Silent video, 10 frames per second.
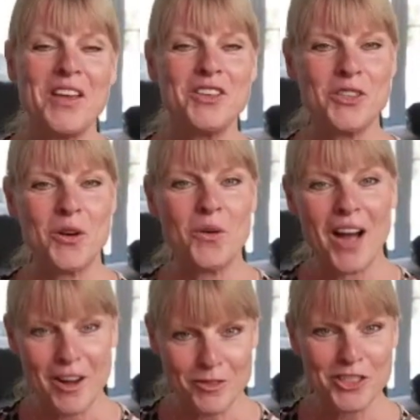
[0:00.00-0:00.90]
So
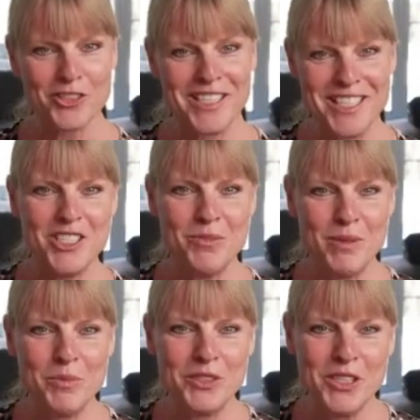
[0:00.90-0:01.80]
I first tried teaching
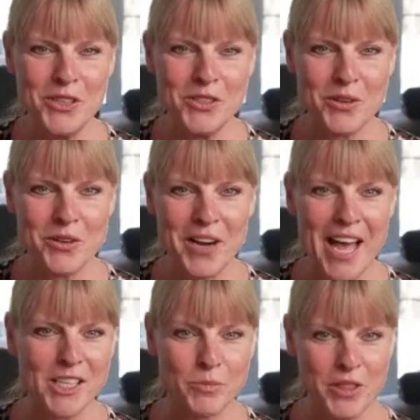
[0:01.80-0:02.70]
people to use their own
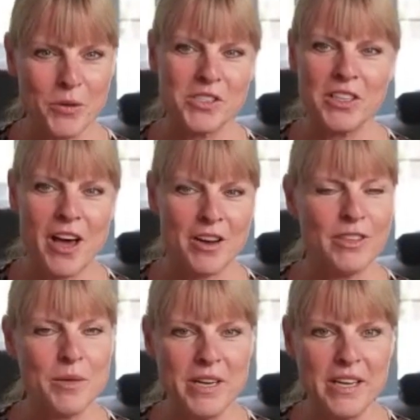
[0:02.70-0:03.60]
hands, but there was a lot of
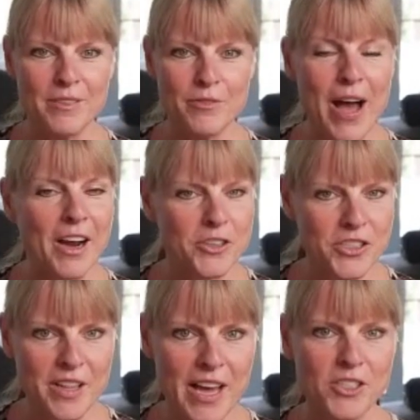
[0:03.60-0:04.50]
limiting factors
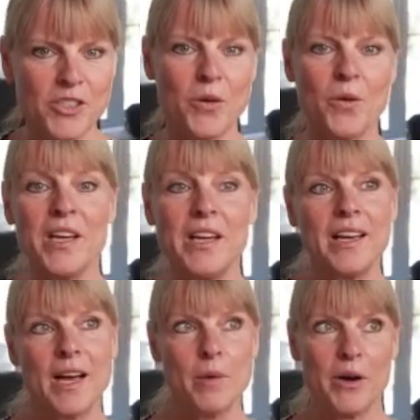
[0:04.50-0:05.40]
to that. So
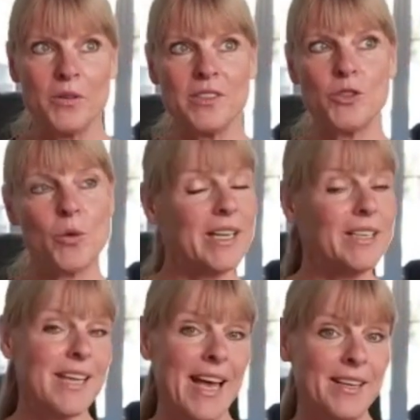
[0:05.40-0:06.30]
about
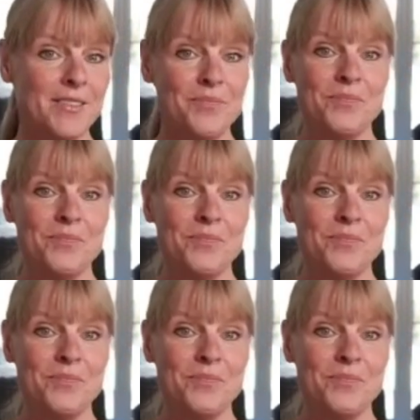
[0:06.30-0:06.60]
2010